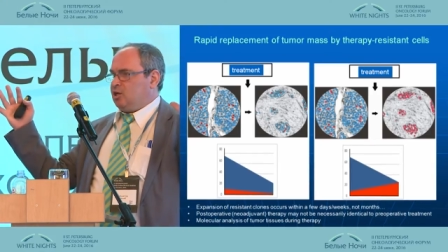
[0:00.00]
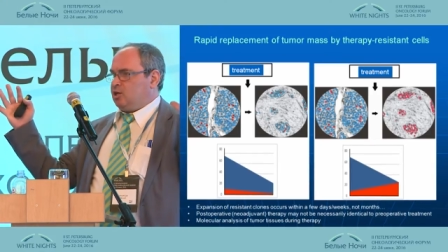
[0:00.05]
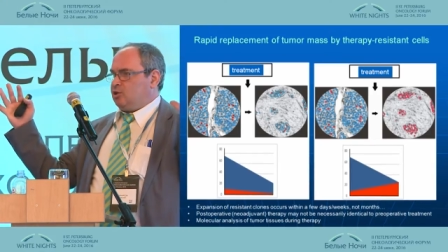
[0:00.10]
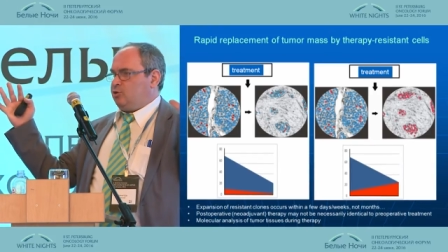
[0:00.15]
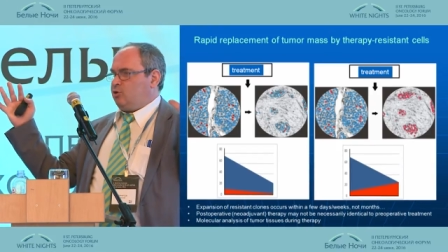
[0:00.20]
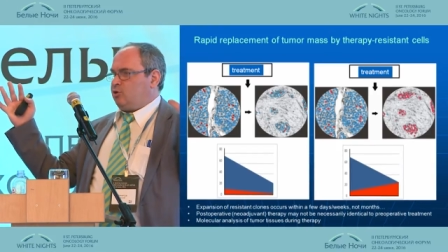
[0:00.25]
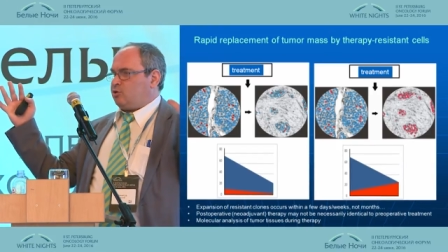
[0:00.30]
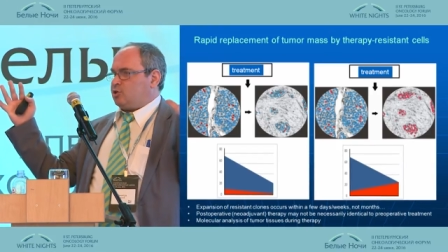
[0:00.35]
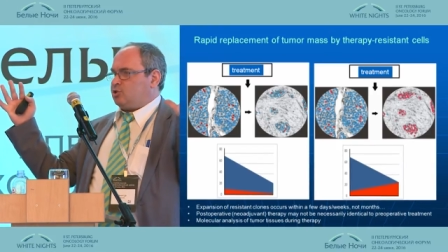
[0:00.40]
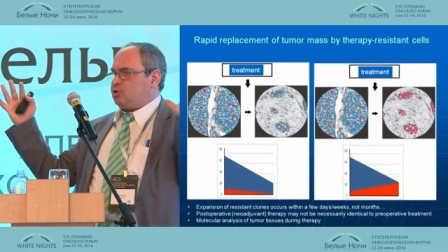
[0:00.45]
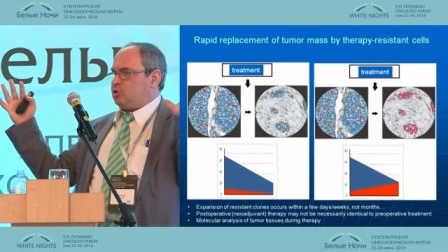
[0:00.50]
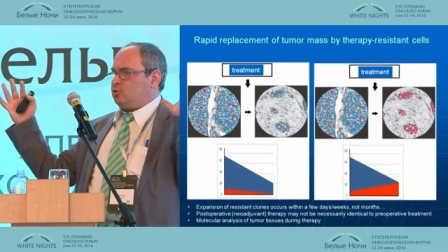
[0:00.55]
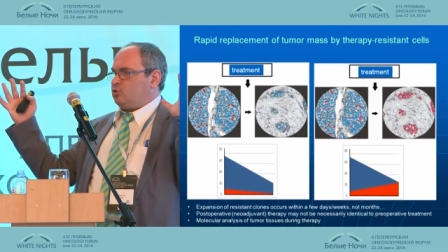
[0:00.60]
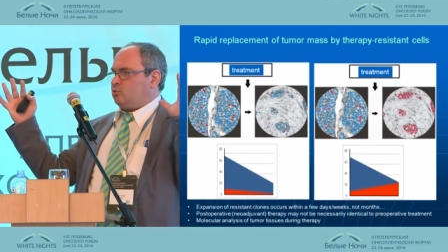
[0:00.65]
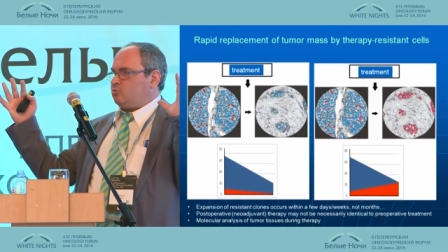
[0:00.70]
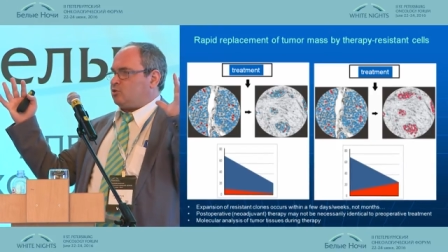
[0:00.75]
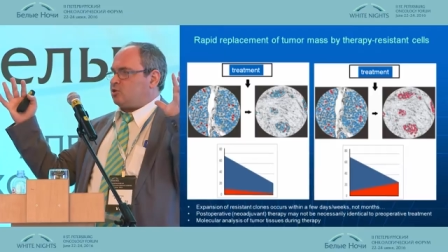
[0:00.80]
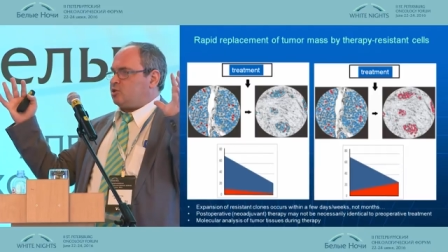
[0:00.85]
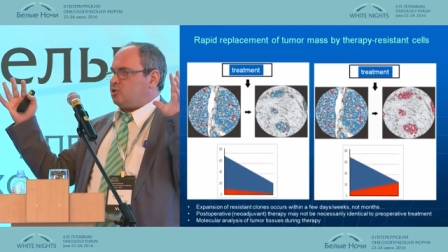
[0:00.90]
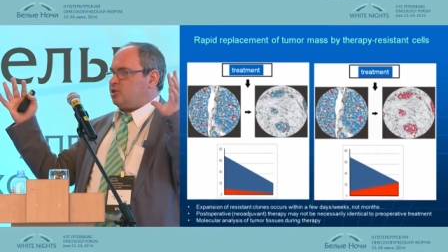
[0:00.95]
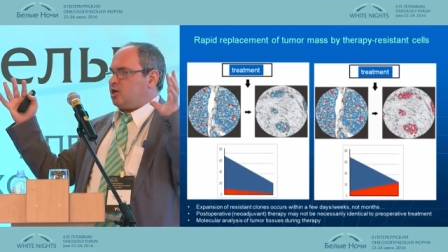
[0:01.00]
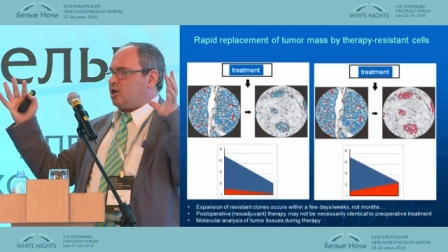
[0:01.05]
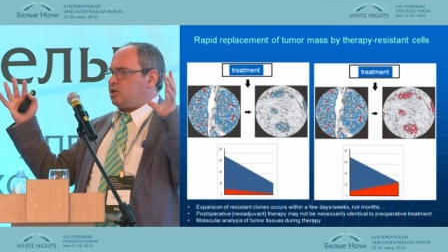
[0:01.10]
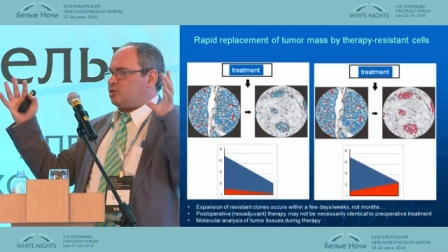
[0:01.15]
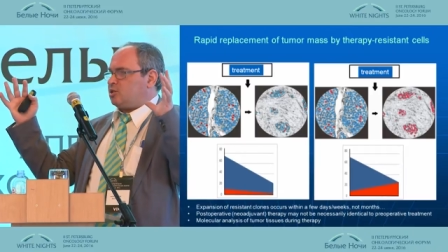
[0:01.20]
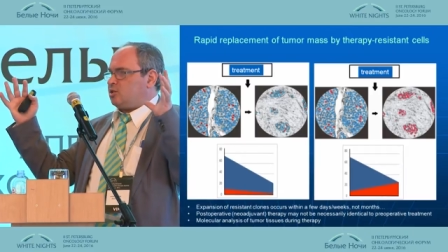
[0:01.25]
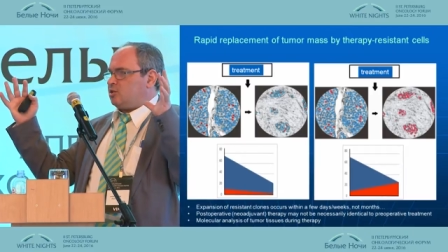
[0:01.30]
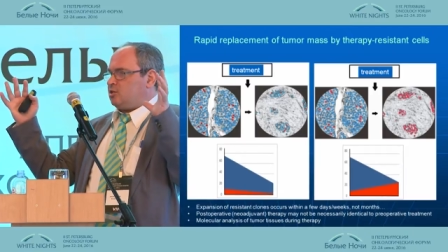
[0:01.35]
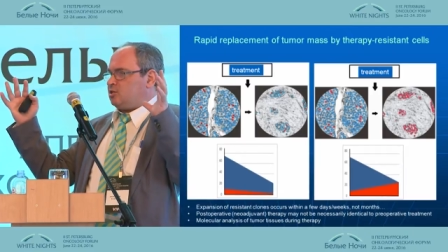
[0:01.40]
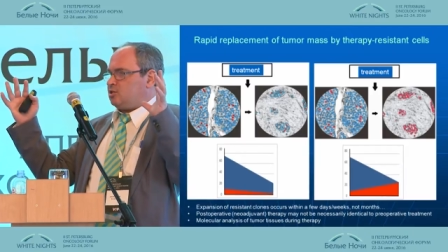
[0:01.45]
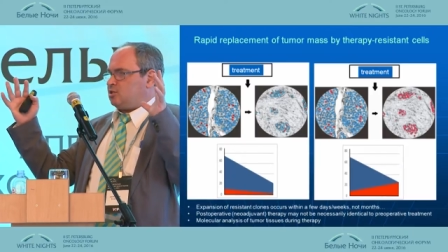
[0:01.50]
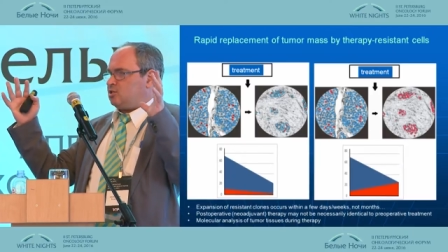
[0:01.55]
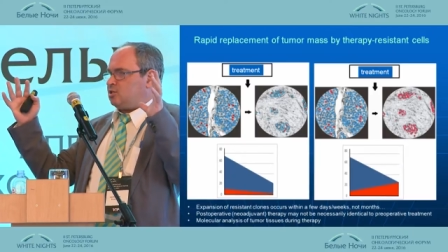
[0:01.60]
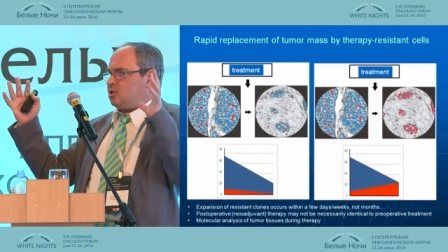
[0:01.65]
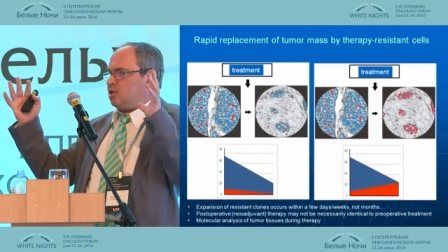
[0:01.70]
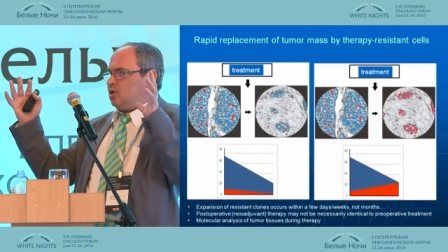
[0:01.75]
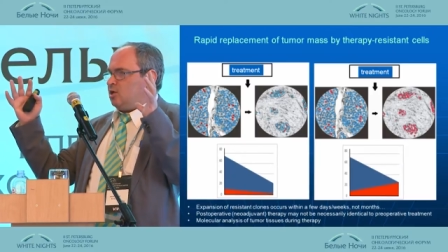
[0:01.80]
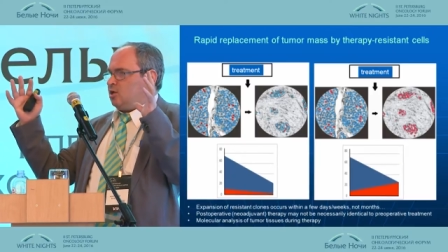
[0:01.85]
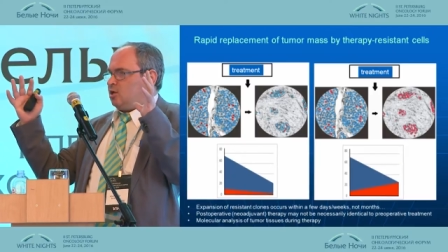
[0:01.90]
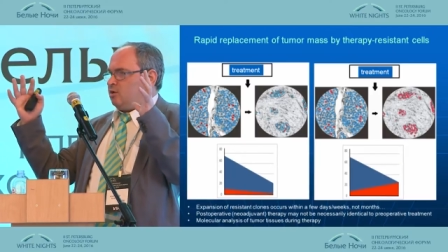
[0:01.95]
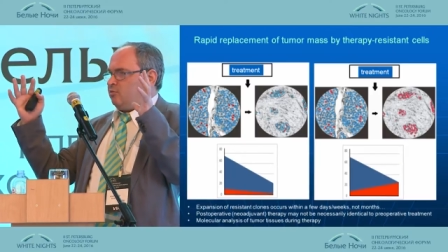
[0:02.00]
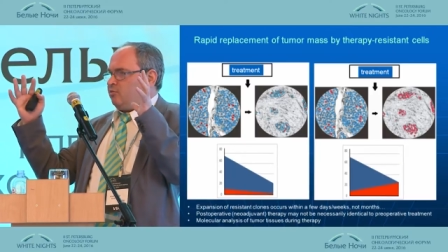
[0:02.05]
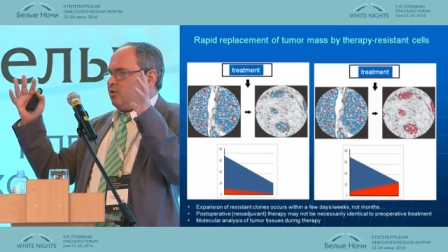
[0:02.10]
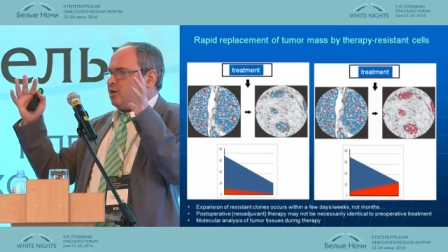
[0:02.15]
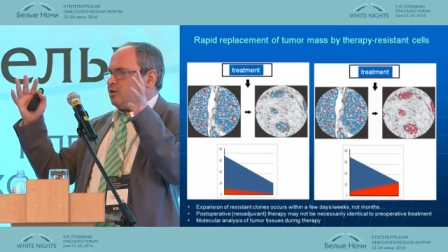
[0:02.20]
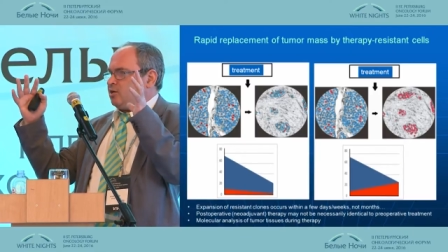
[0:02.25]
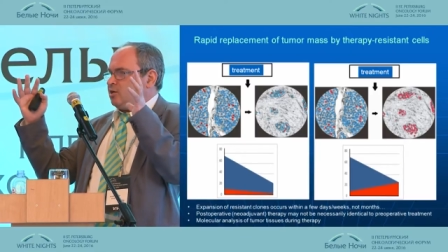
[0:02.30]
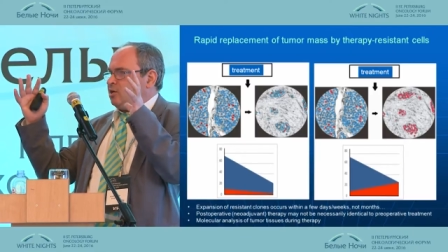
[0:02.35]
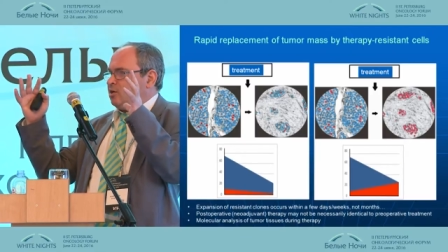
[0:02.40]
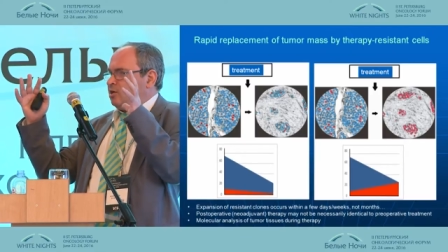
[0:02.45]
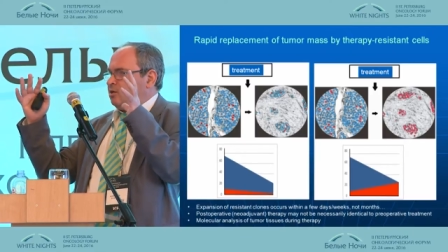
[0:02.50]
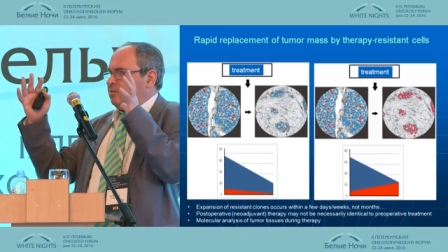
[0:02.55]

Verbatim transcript: during the tumor reduction, this is a very